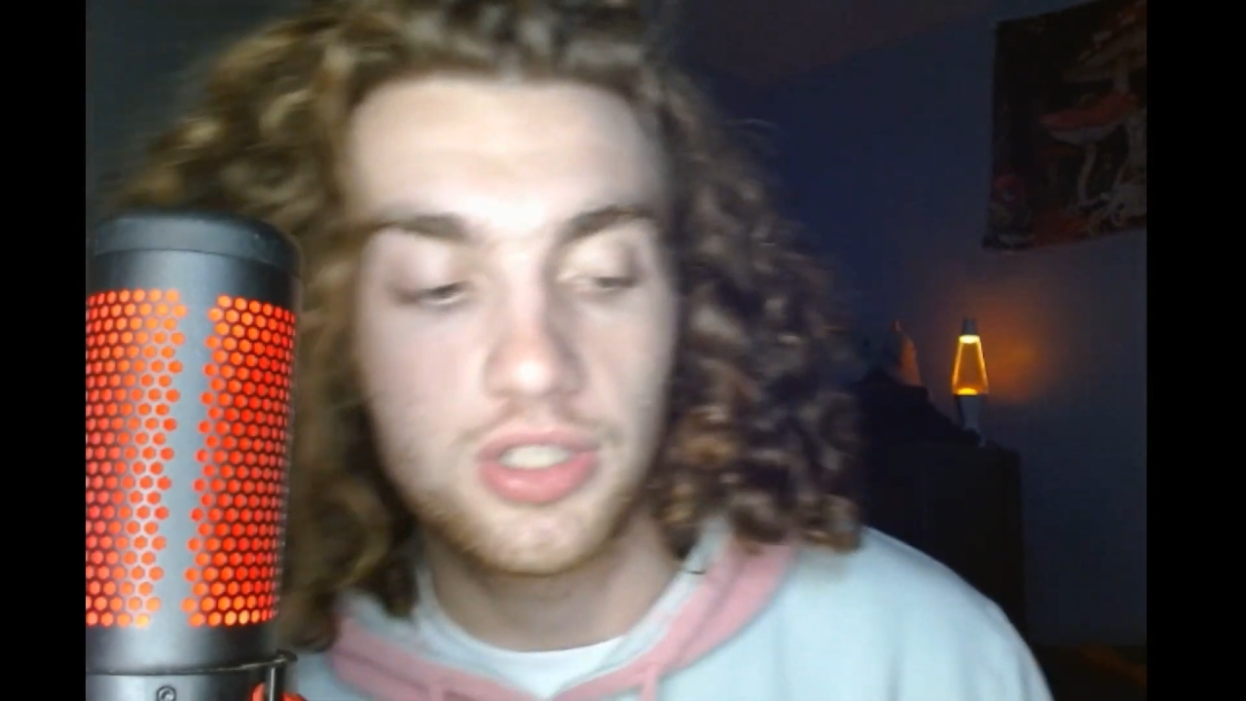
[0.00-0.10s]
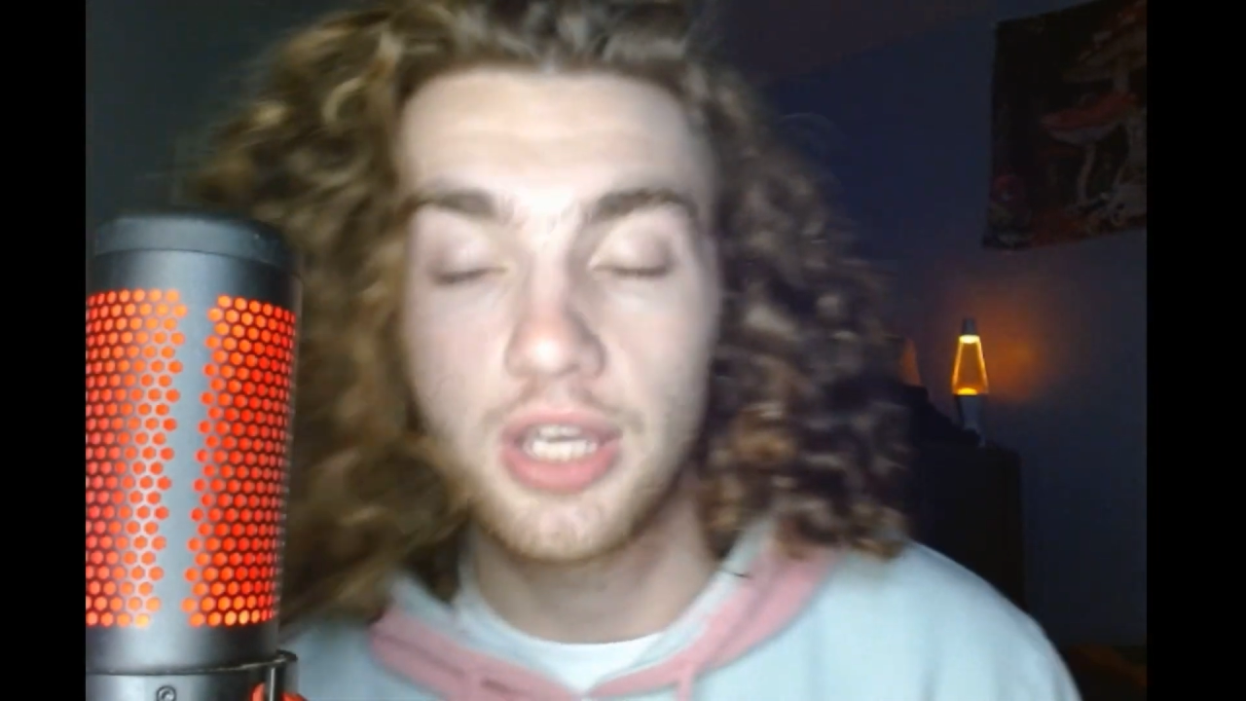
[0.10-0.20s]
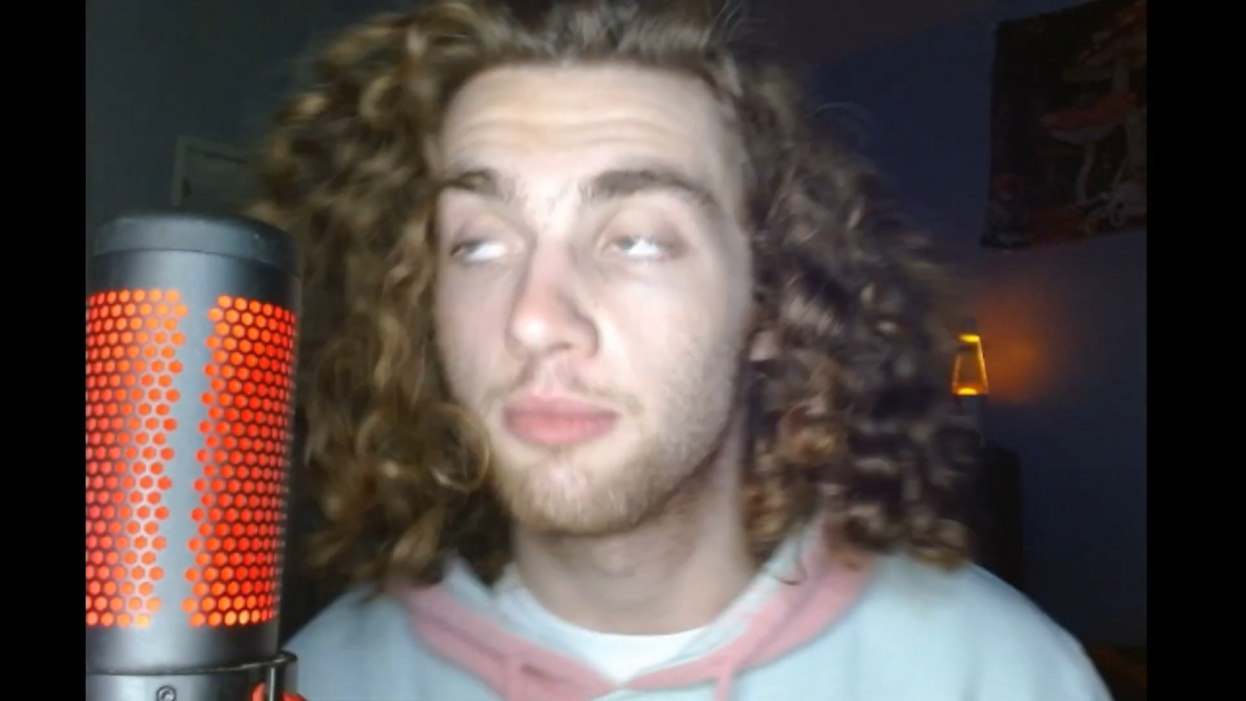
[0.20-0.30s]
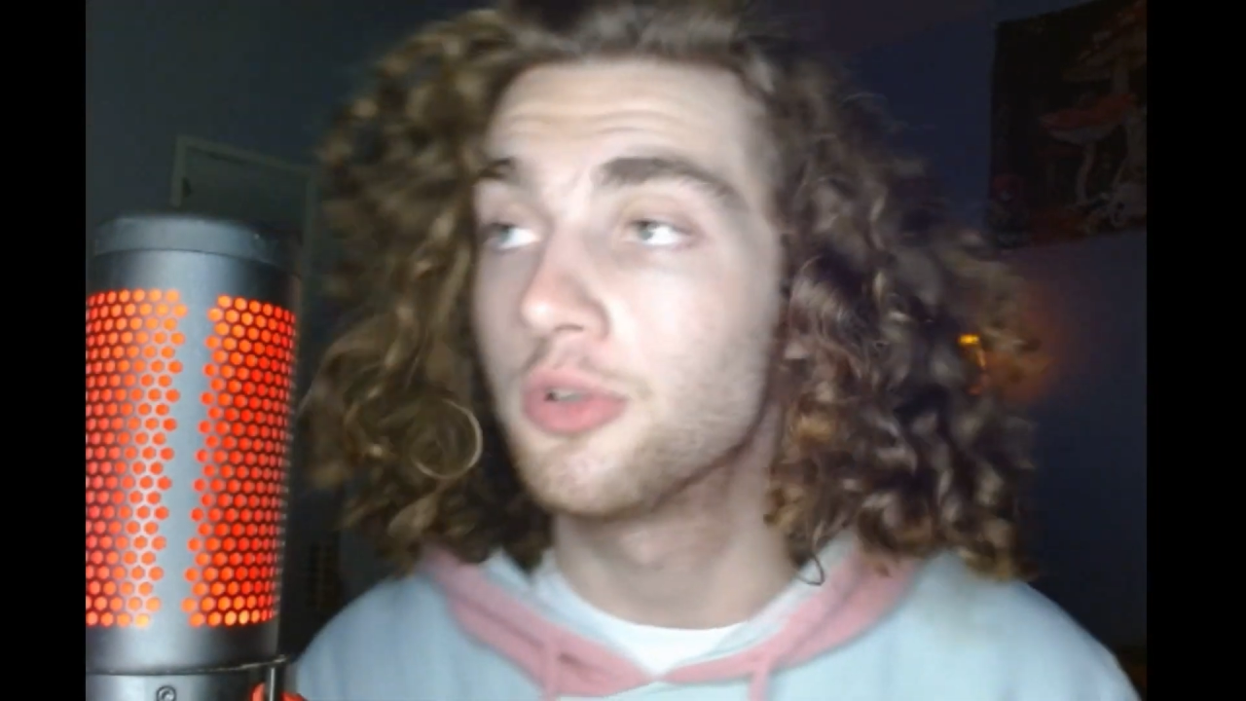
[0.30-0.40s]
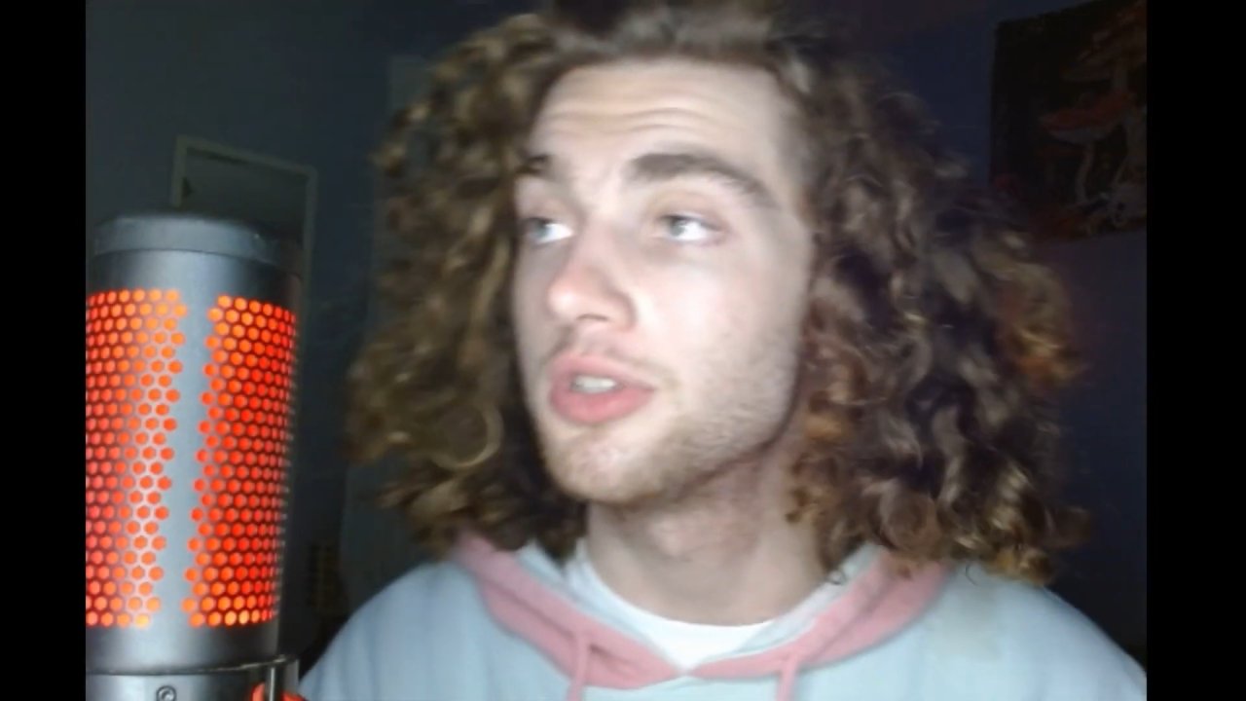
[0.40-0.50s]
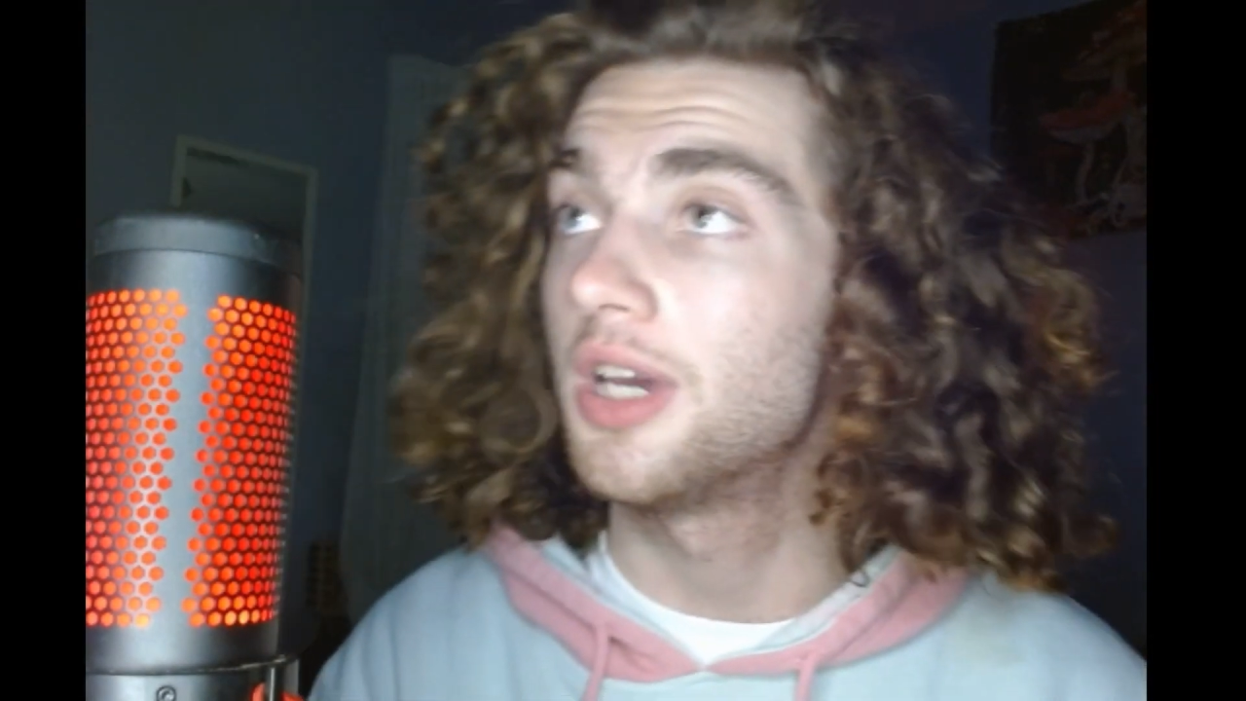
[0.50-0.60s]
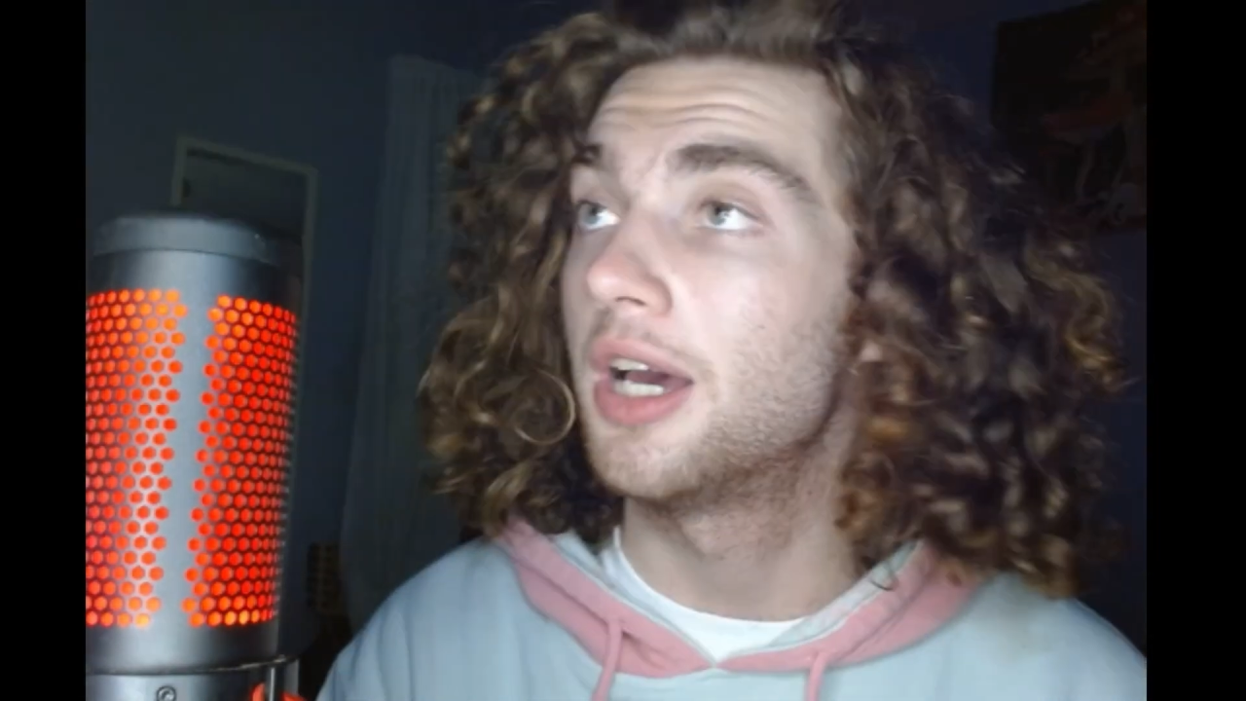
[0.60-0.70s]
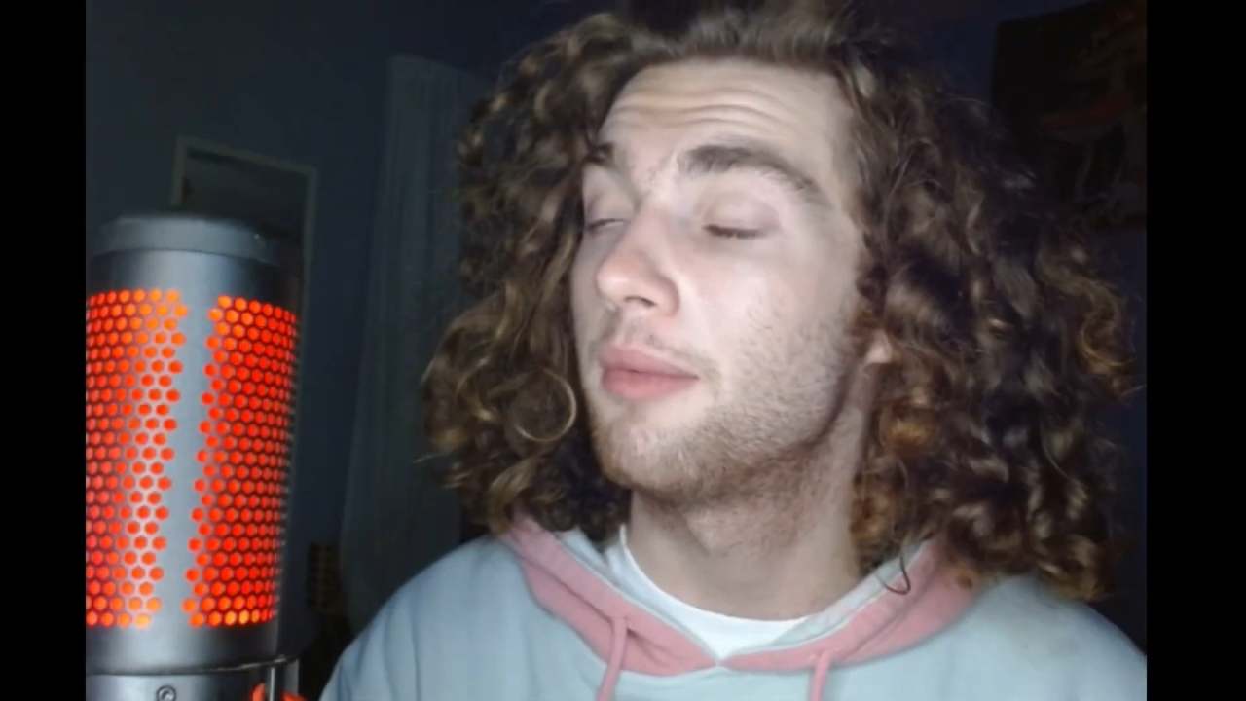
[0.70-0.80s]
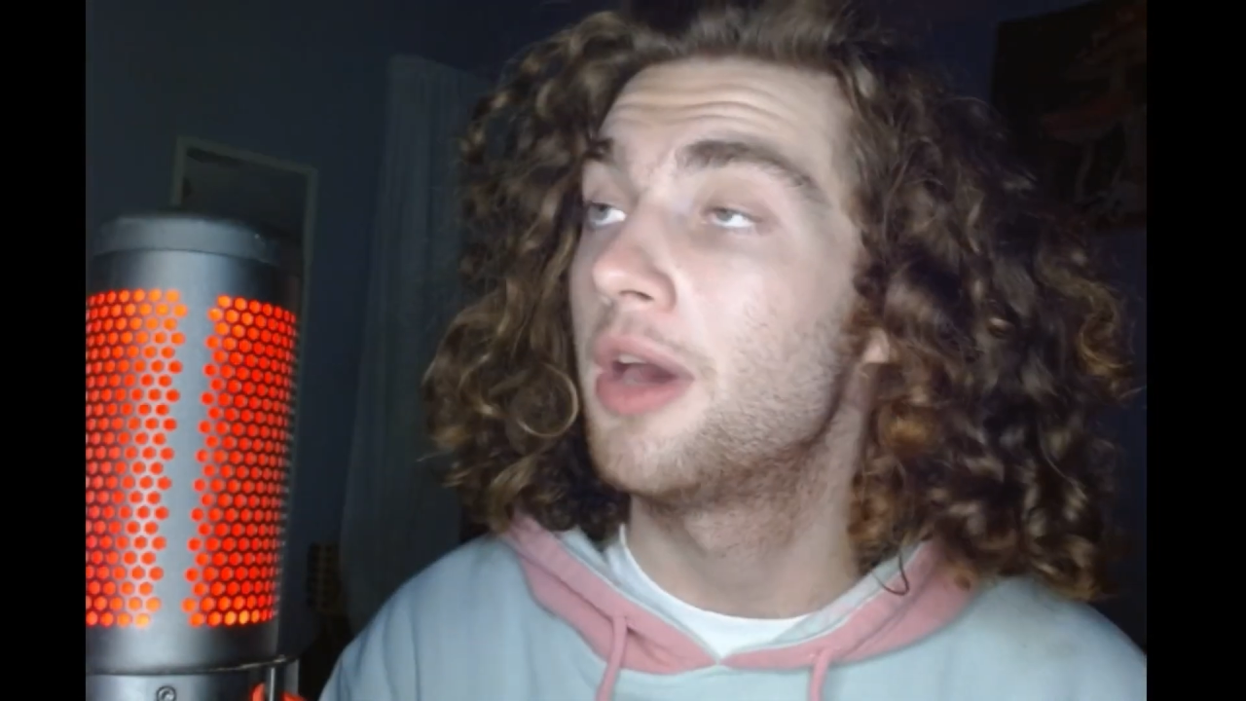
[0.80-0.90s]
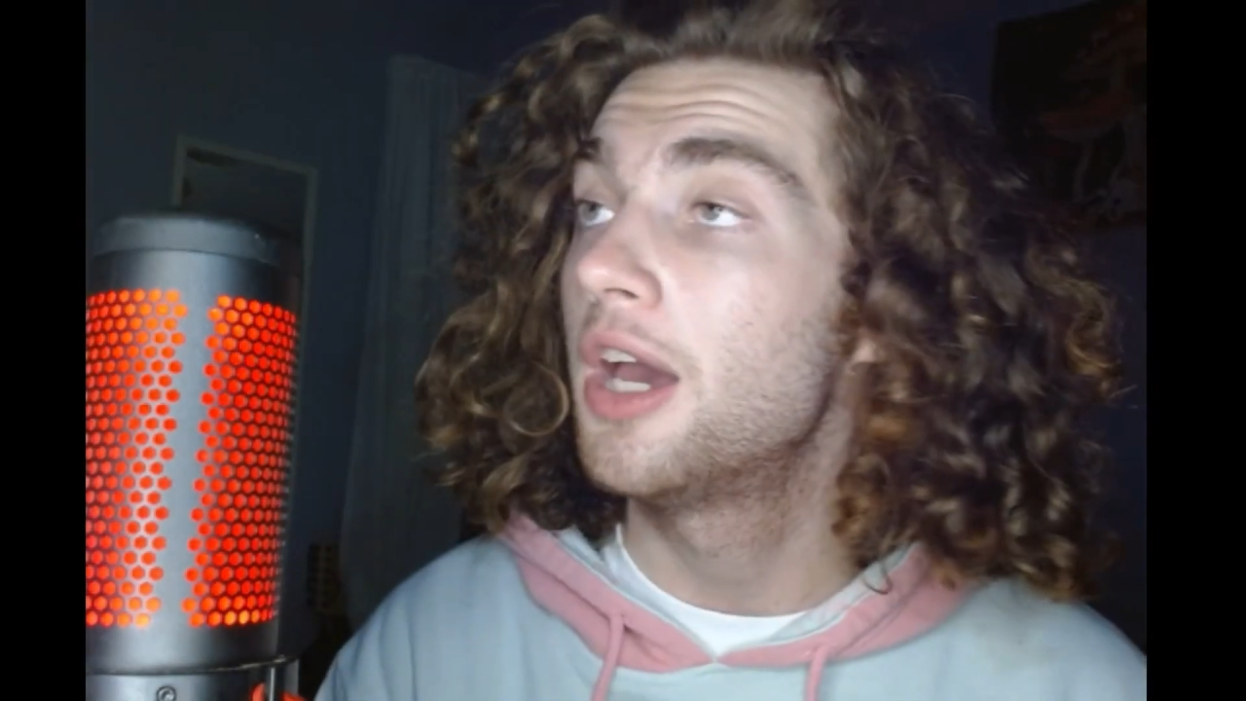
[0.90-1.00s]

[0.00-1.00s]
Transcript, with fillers: take more time.